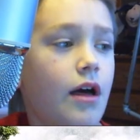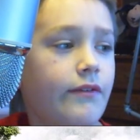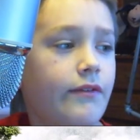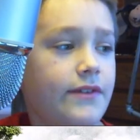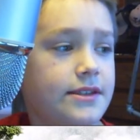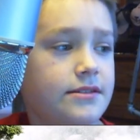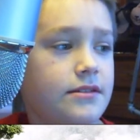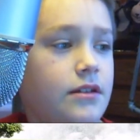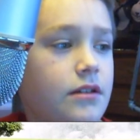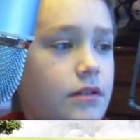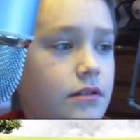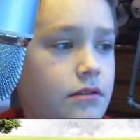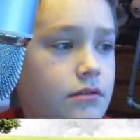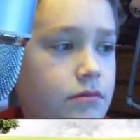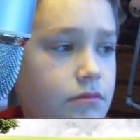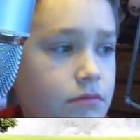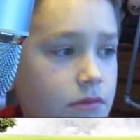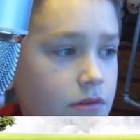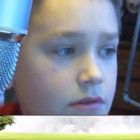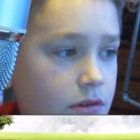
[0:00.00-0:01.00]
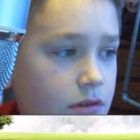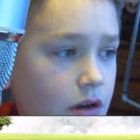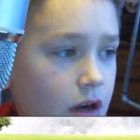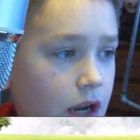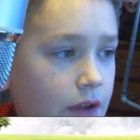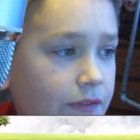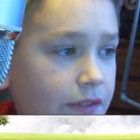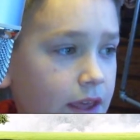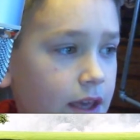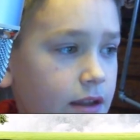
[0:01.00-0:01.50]
of these and then talk
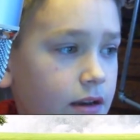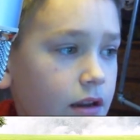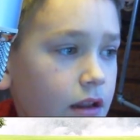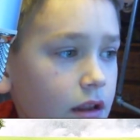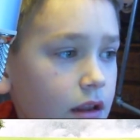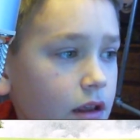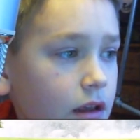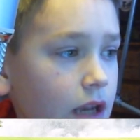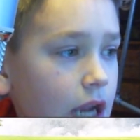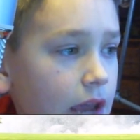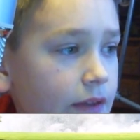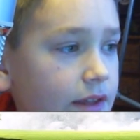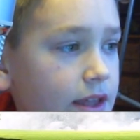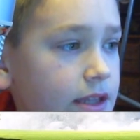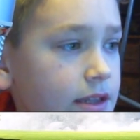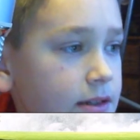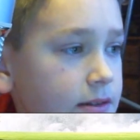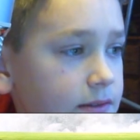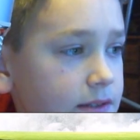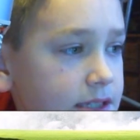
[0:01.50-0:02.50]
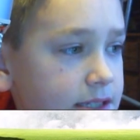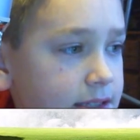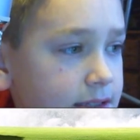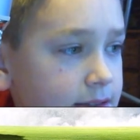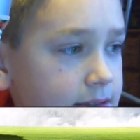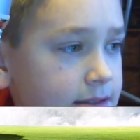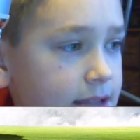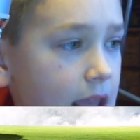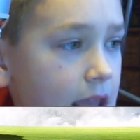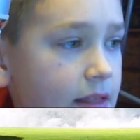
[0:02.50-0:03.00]
at the end. And then this
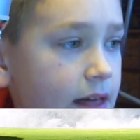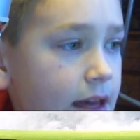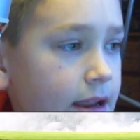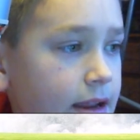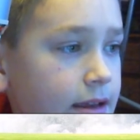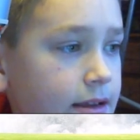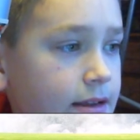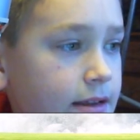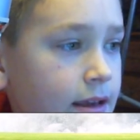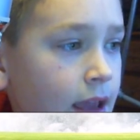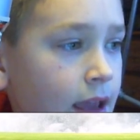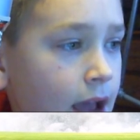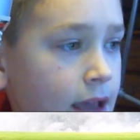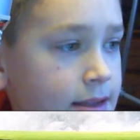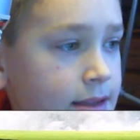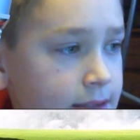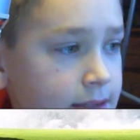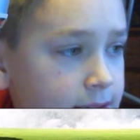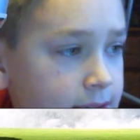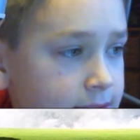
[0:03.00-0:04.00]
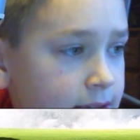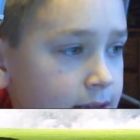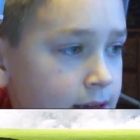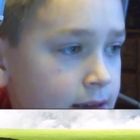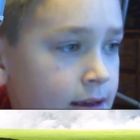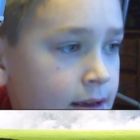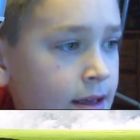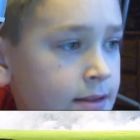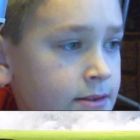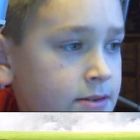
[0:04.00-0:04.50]
Zalek guy says
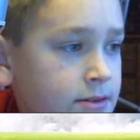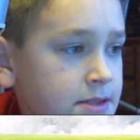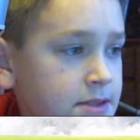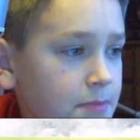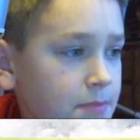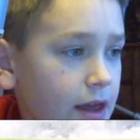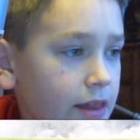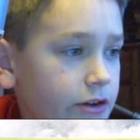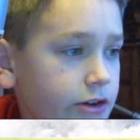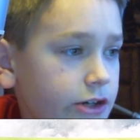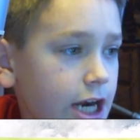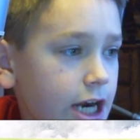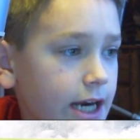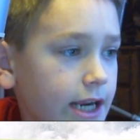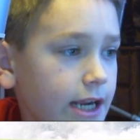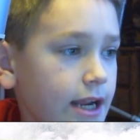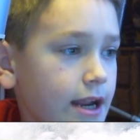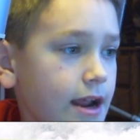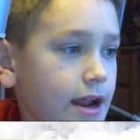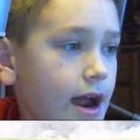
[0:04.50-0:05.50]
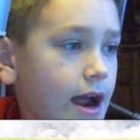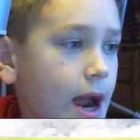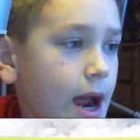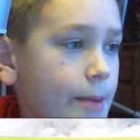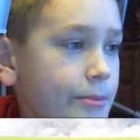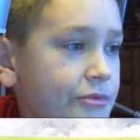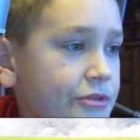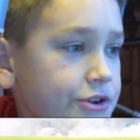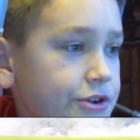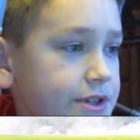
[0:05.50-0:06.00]
to Smiley Crack,
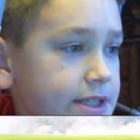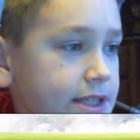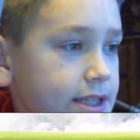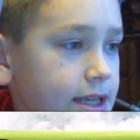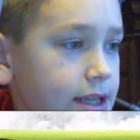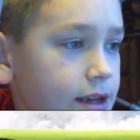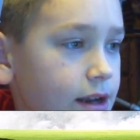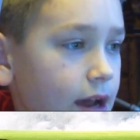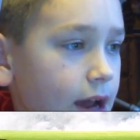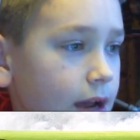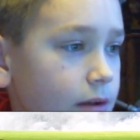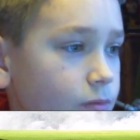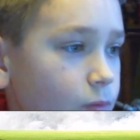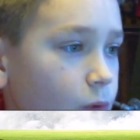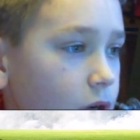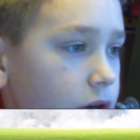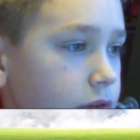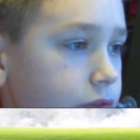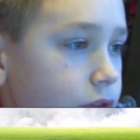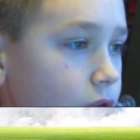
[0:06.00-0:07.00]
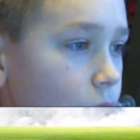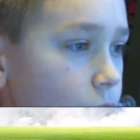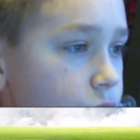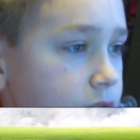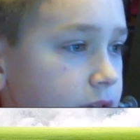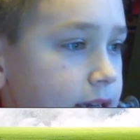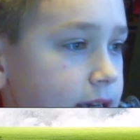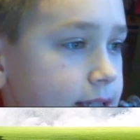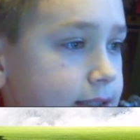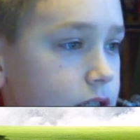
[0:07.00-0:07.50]
I'm 13. I'm one of the only
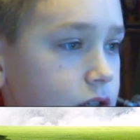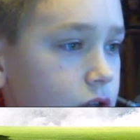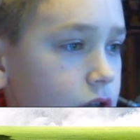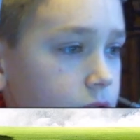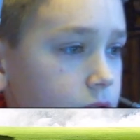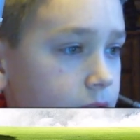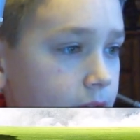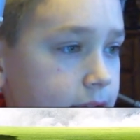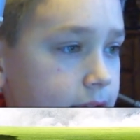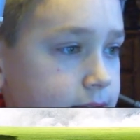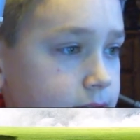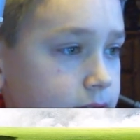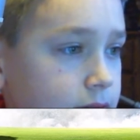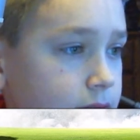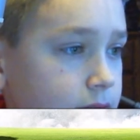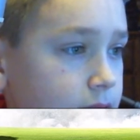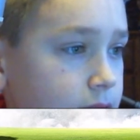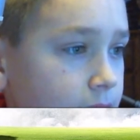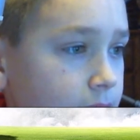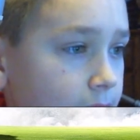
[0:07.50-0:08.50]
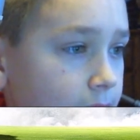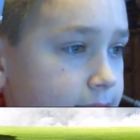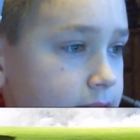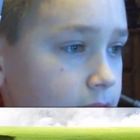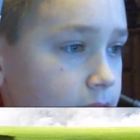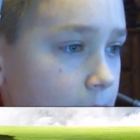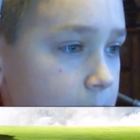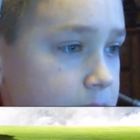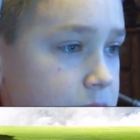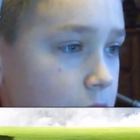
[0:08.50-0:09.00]
kids I know that has that has a
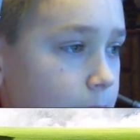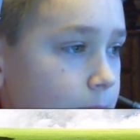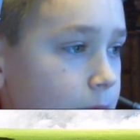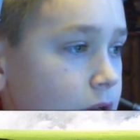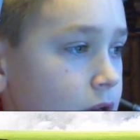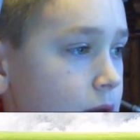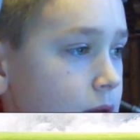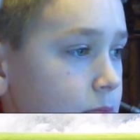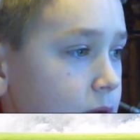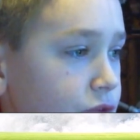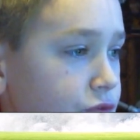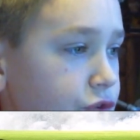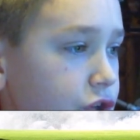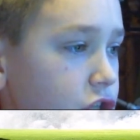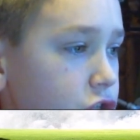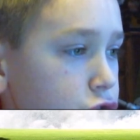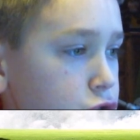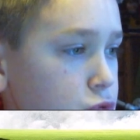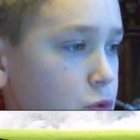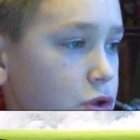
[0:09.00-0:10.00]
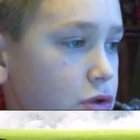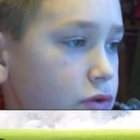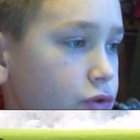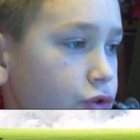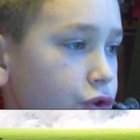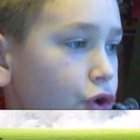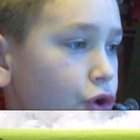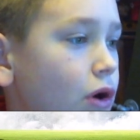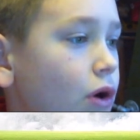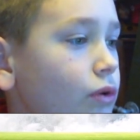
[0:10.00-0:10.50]
laptop. My friend is one of
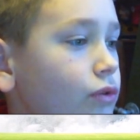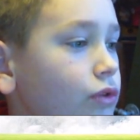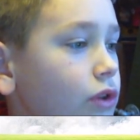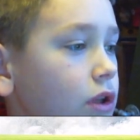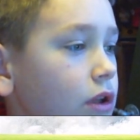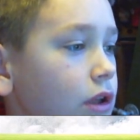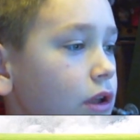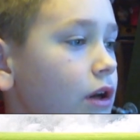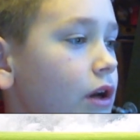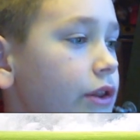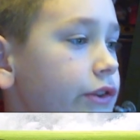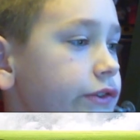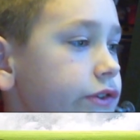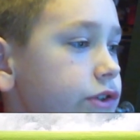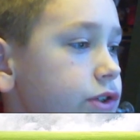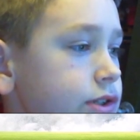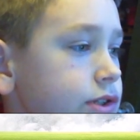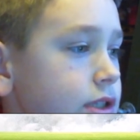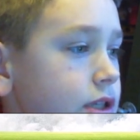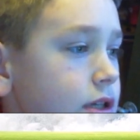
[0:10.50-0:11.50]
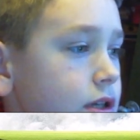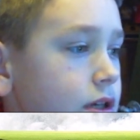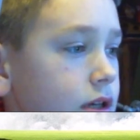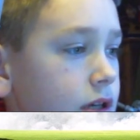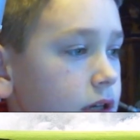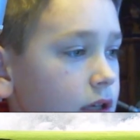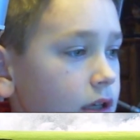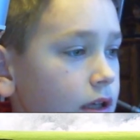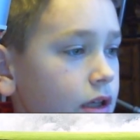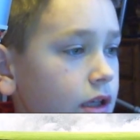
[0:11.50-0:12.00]
the only others,
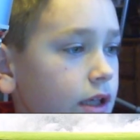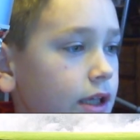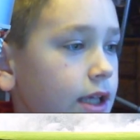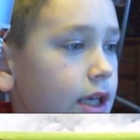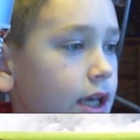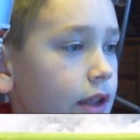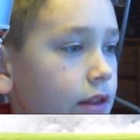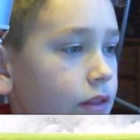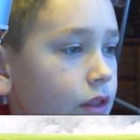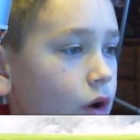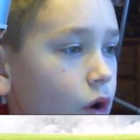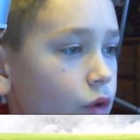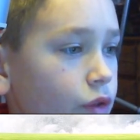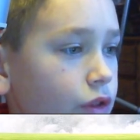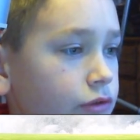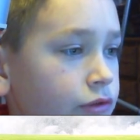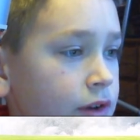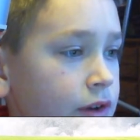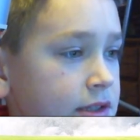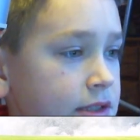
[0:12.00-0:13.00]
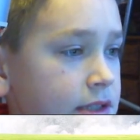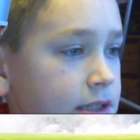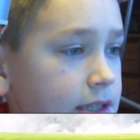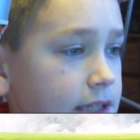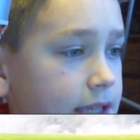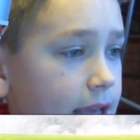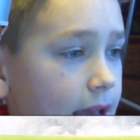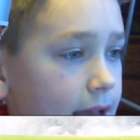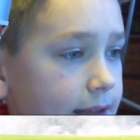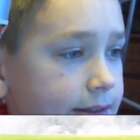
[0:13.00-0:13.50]
and the only reason
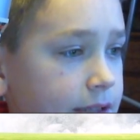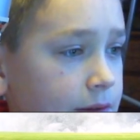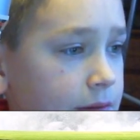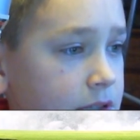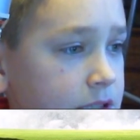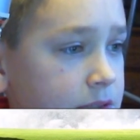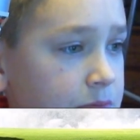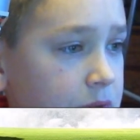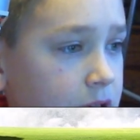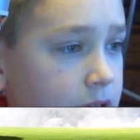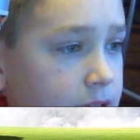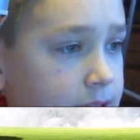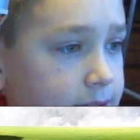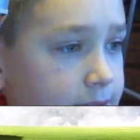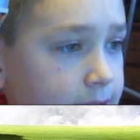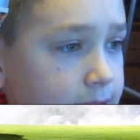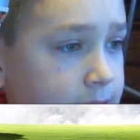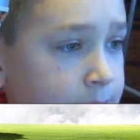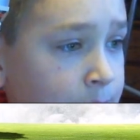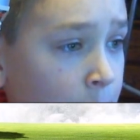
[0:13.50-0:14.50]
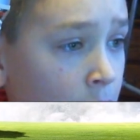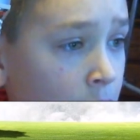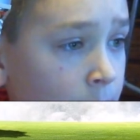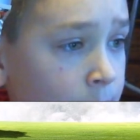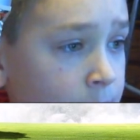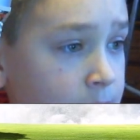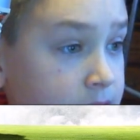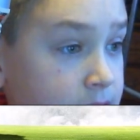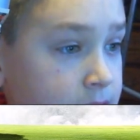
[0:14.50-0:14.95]
he has it is because his mom is a